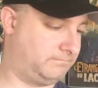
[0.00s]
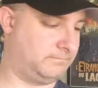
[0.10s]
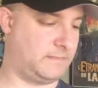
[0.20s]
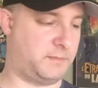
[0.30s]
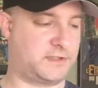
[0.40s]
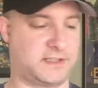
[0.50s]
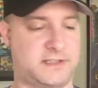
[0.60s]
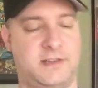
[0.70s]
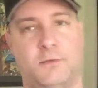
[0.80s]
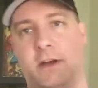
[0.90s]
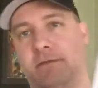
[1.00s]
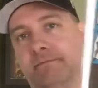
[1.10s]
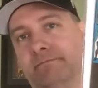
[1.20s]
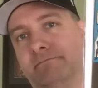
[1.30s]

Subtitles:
number 61.